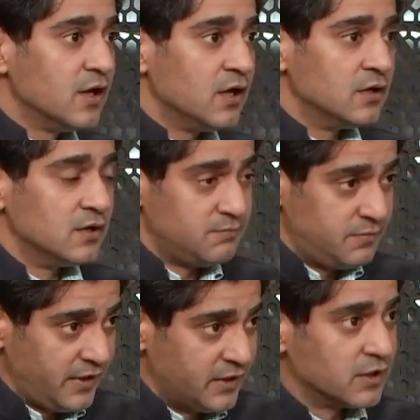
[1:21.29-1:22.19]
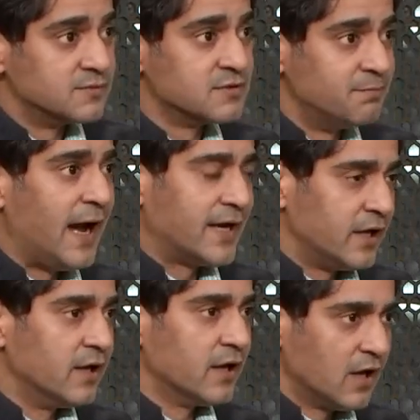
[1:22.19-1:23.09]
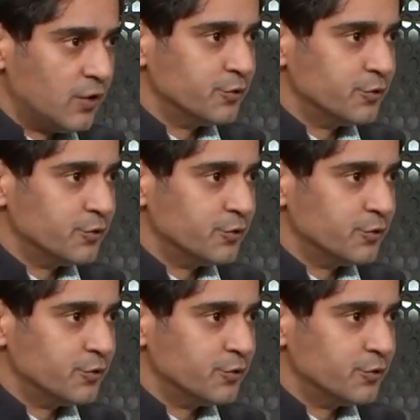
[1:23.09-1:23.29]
Uh, in terms of batting and how